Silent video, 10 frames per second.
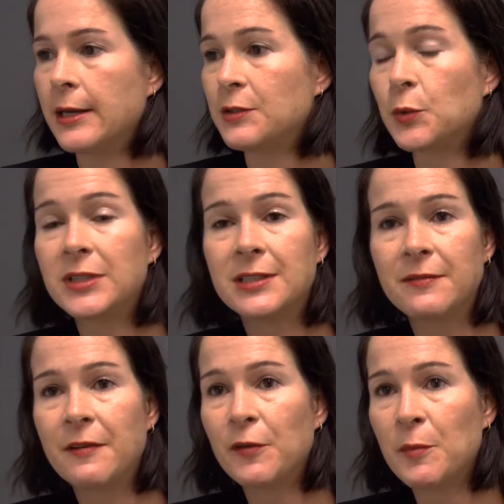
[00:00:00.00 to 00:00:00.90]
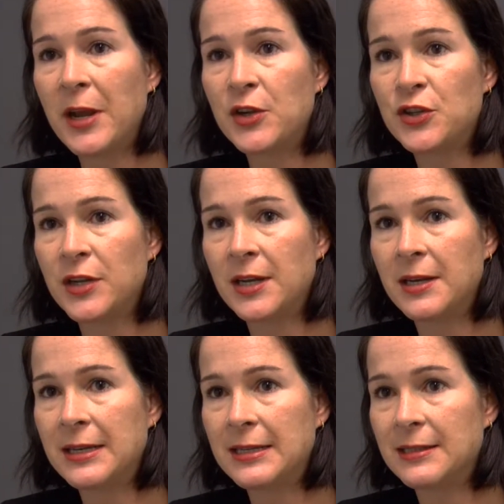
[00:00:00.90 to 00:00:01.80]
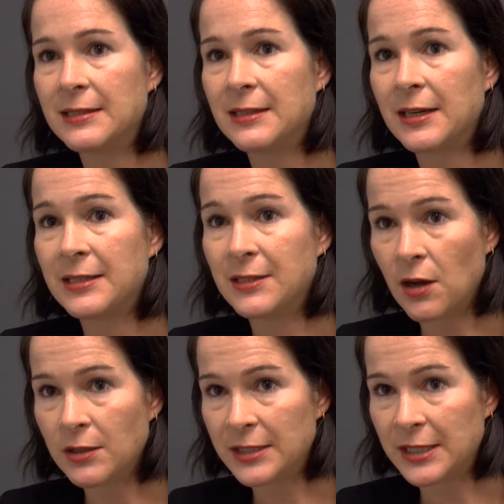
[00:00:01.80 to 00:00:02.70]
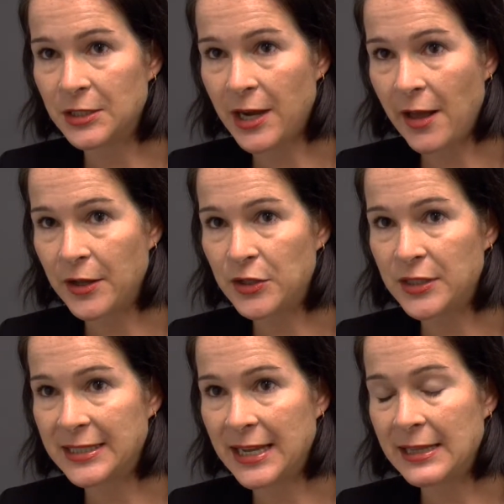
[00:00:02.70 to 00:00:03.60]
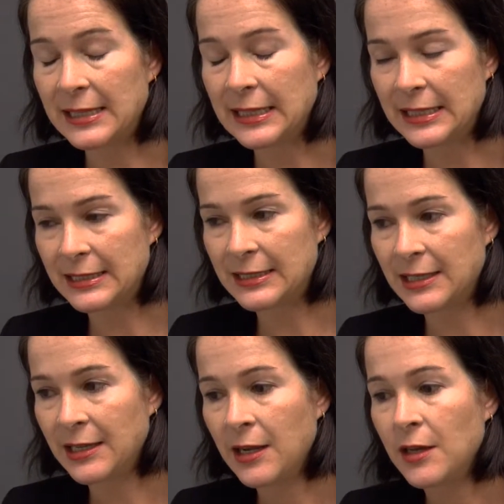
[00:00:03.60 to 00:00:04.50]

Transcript: sources of information is a daunting challenge, to say the least.